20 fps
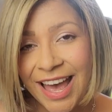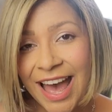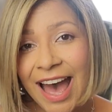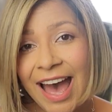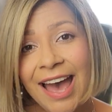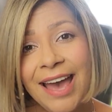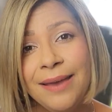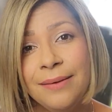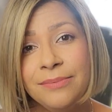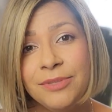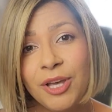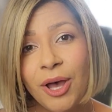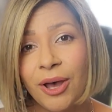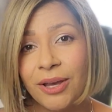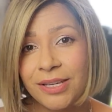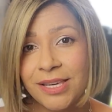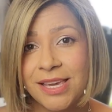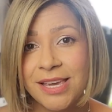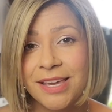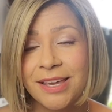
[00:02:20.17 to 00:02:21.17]
I'm
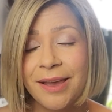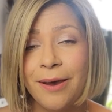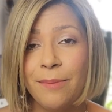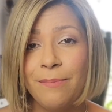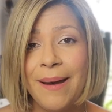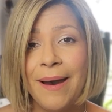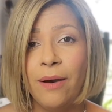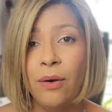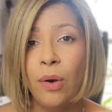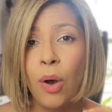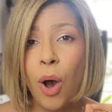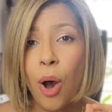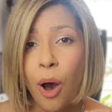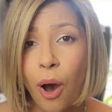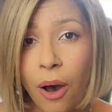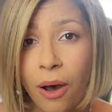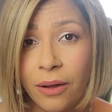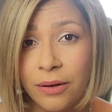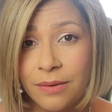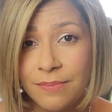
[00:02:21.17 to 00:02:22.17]
talking about
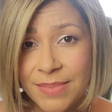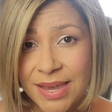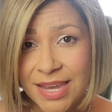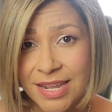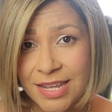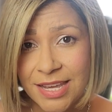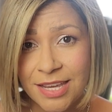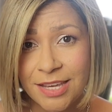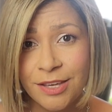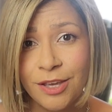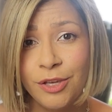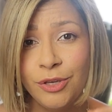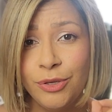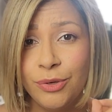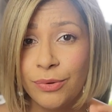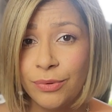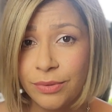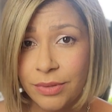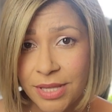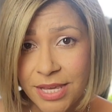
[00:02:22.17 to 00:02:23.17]
automating
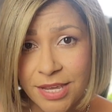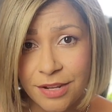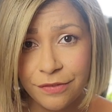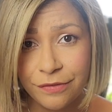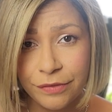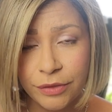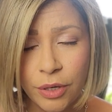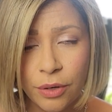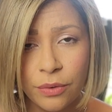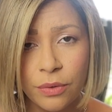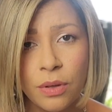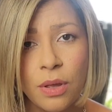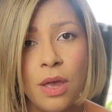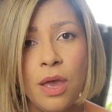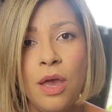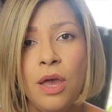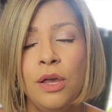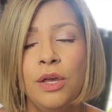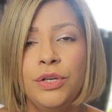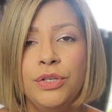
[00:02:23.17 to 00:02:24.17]
your lead flow.
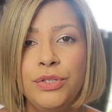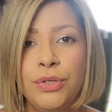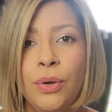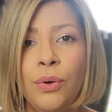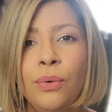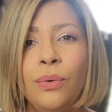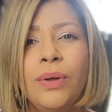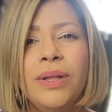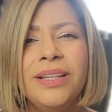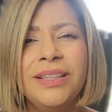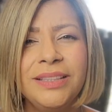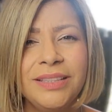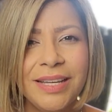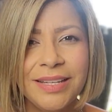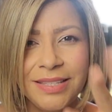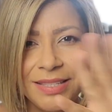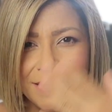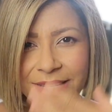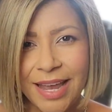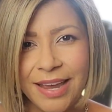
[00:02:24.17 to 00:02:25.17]
So
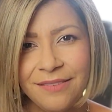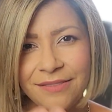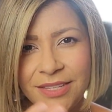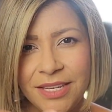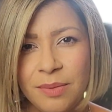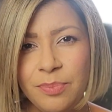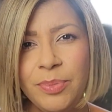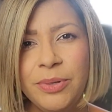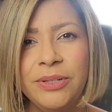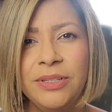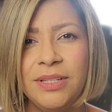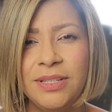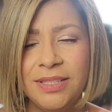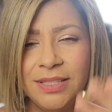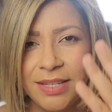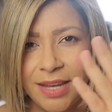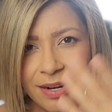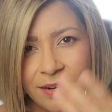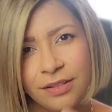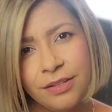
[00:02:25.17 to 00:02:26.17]
let's dive deeper.
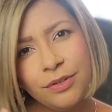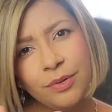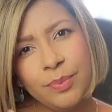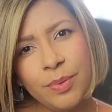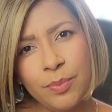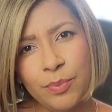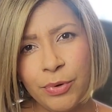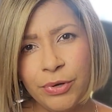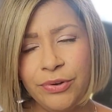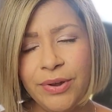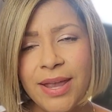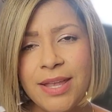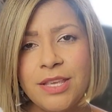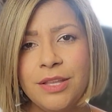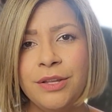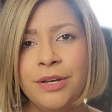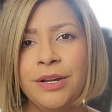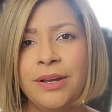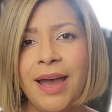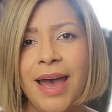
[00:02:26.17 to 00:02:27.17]
Let's get a little bit more
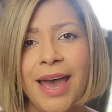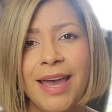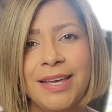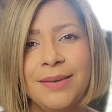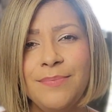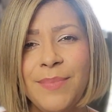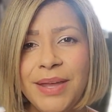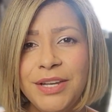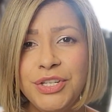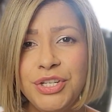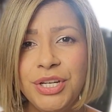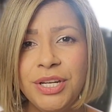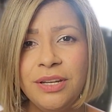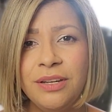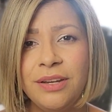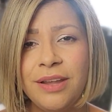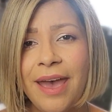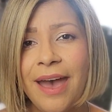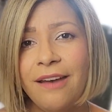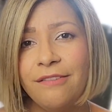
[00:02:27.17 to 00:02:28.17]
granular. I
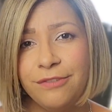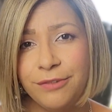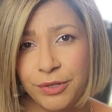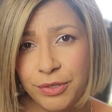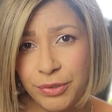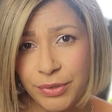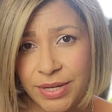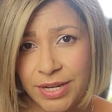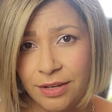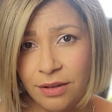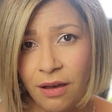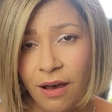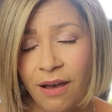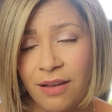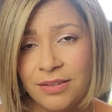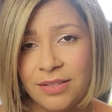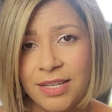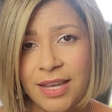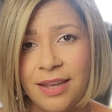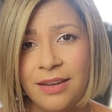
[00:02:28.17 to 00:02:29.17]
mentioned evergreen
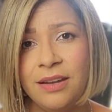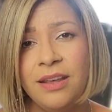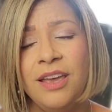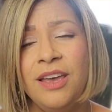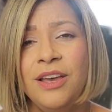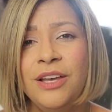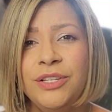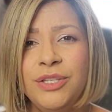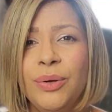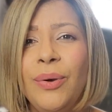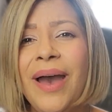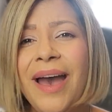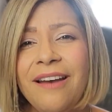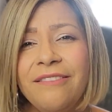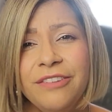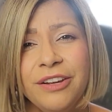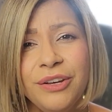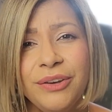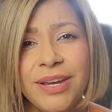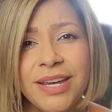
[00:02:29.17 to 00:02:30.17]
content. So
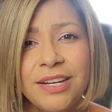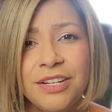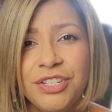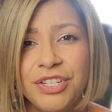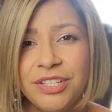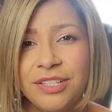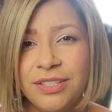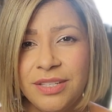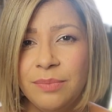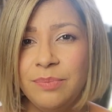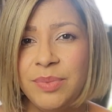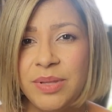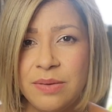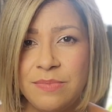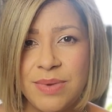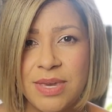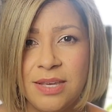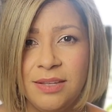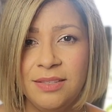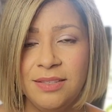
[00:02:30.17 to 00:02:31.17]
evergreen just simply
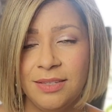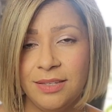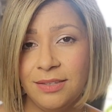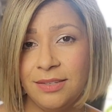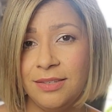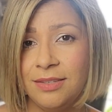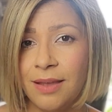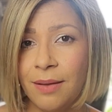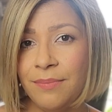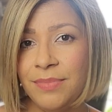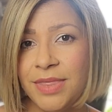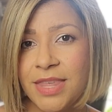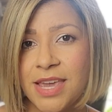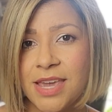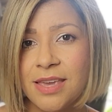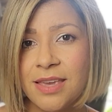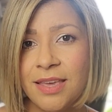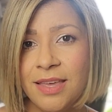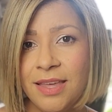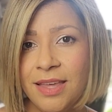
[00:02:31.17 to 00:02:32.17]
means
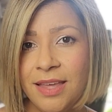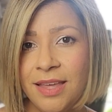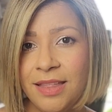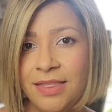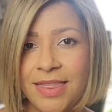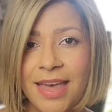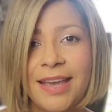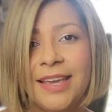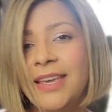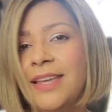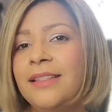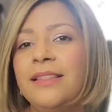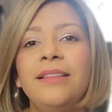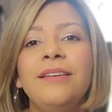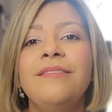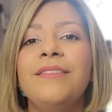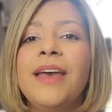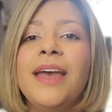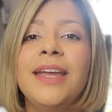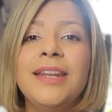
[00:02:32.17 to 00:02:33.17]
something that can
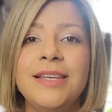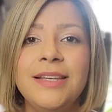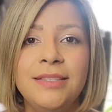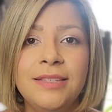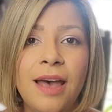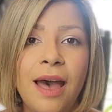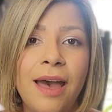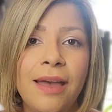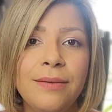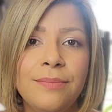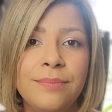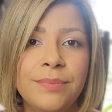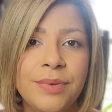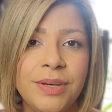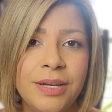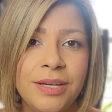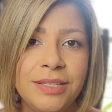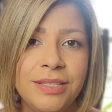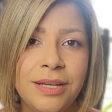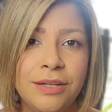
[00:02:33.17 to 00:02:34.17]
live at any time,
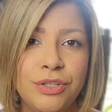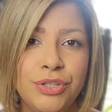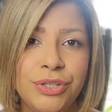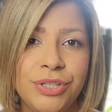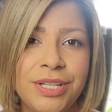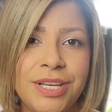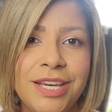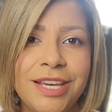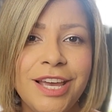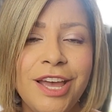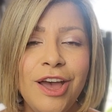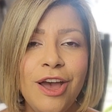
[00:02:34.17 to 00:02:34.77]
essentially,